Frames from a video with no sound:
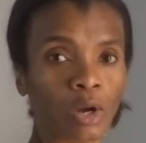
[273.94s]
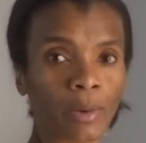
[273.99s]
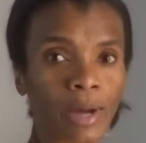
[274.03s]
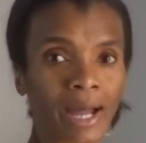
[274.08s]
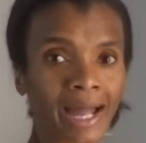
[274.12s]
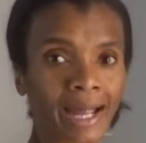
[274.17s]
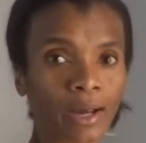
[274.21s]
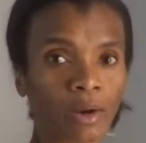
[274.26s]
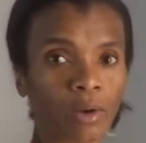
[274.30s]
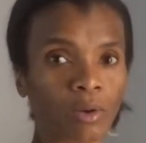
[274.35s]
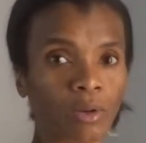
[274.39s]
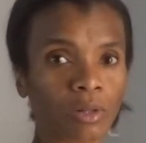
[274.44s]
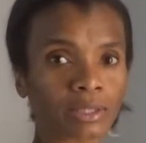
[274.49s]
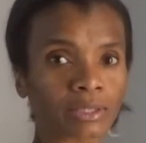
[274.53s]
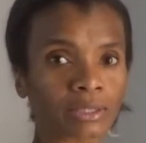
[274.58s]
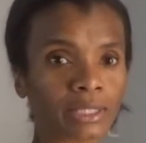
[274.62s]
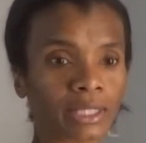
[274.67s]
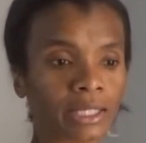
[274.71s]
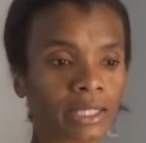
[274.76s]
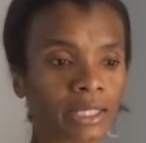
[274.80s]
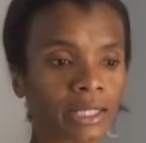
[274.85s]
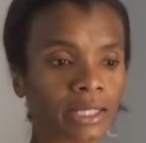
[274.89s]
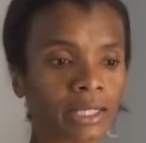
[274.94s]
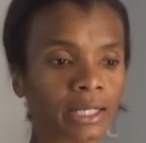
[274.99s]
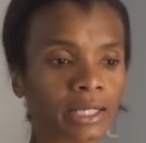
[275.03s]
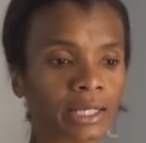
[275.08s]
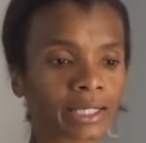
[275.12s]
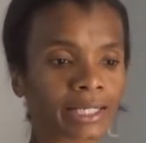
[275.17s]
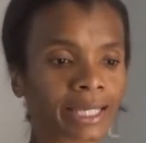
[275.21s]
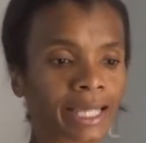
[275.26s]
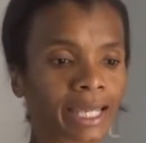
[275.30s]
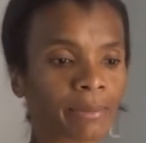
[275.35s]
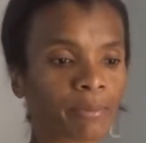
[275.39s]
I hold
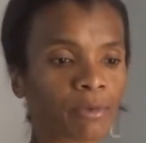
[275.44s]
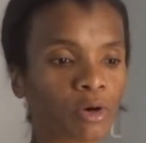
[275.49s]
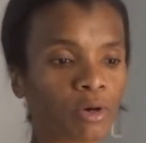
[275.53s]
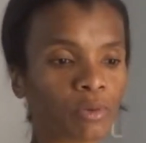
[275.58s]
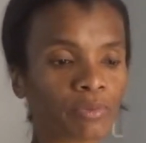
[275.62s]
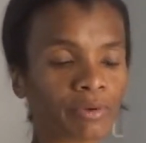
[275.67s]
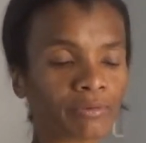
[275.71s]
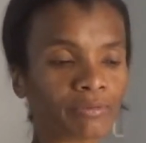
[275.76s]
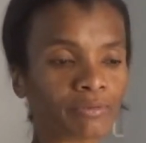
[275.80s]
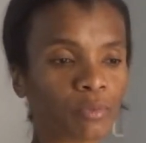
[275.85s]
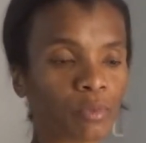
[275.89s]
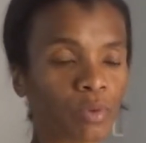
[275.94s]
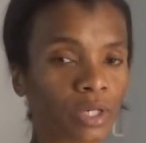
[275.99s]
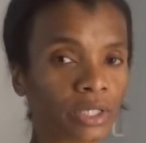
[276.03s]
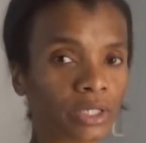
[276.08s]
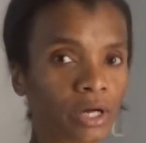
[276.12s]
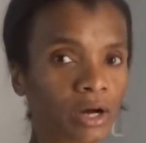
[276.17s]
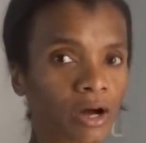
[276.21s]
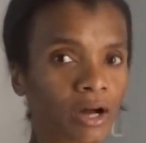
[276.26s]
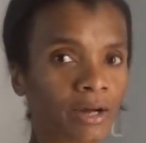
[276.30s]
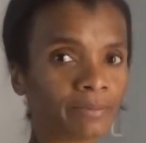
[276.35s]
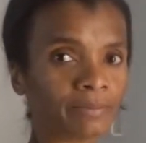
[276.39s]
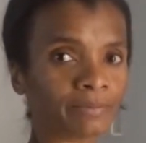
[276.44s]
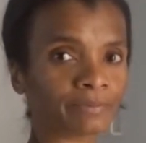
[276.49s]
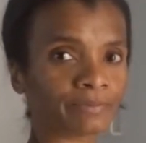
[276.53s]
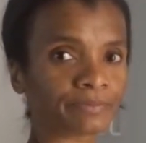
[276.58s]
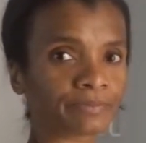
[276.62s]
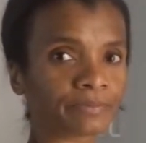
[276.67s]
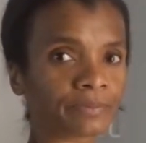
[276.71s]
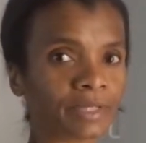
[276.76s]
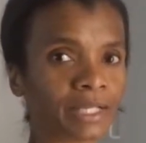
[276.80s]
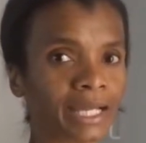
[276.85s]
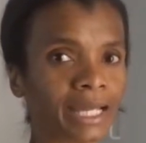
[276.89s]
the cable with one arm,
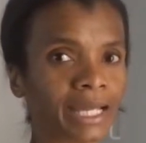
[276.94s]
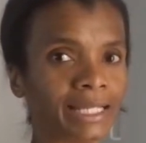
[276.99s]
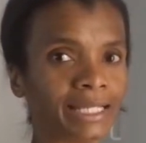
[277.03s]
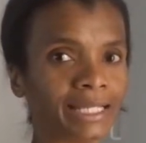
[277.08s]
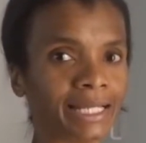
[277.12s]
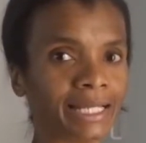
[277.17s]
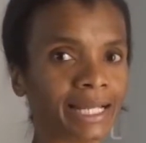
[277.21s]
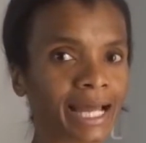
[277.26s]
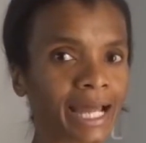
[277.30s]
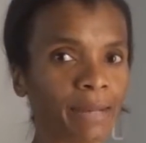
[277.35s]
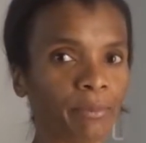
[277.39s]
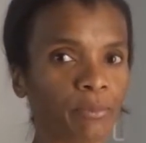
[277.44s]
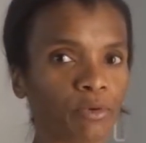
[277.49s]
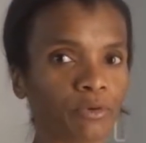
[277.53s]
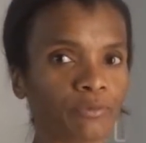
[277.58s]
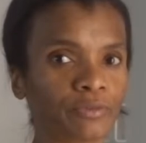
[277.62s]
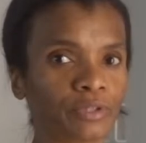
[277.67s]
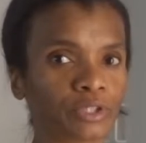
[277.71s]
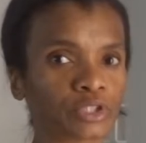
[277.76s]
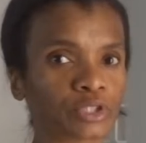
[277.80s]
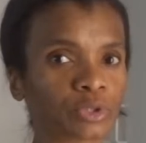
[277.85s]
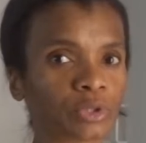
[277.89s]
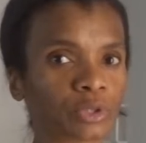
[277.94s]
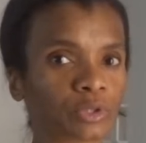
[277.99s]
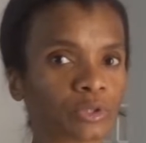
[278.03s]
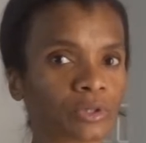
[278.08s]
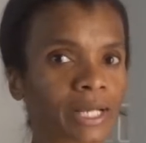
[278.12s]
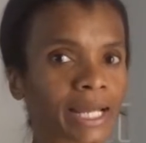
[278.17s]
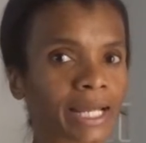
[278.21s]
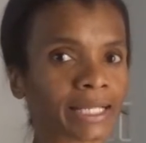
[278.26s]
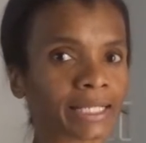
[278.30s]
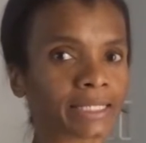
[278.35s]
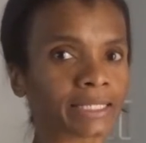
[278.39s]
and then I move the shoulder
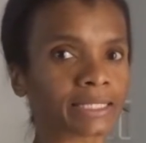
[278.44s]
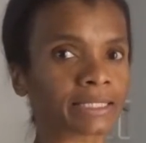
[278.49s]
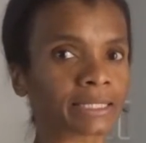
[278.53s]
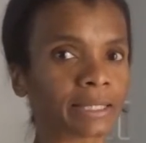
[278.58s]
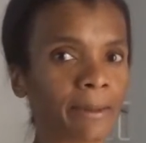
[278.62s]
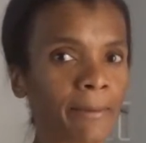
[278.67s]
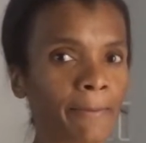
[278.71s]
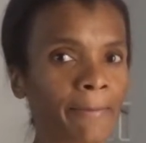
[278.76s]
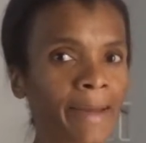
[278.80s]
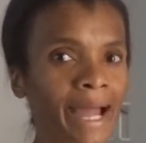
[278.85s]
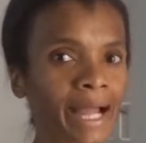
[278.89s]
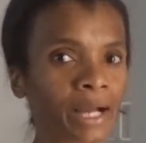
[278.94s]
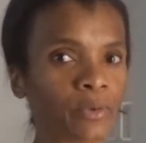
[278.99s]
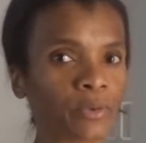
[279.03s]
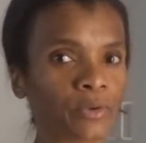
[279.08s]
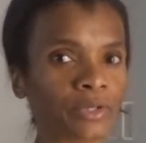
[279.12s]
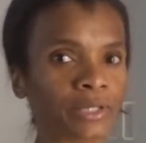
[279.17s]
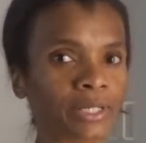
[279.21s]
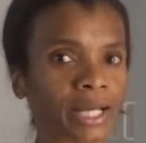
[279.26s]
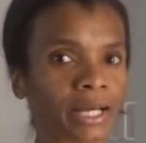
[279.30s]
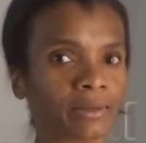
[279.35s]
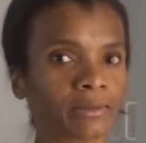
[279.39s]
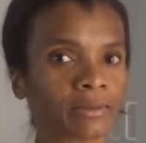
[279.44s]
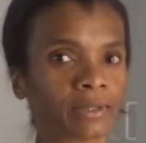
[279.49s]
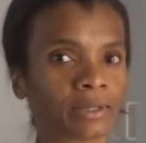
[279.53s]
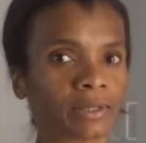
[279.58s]
like this, backward now.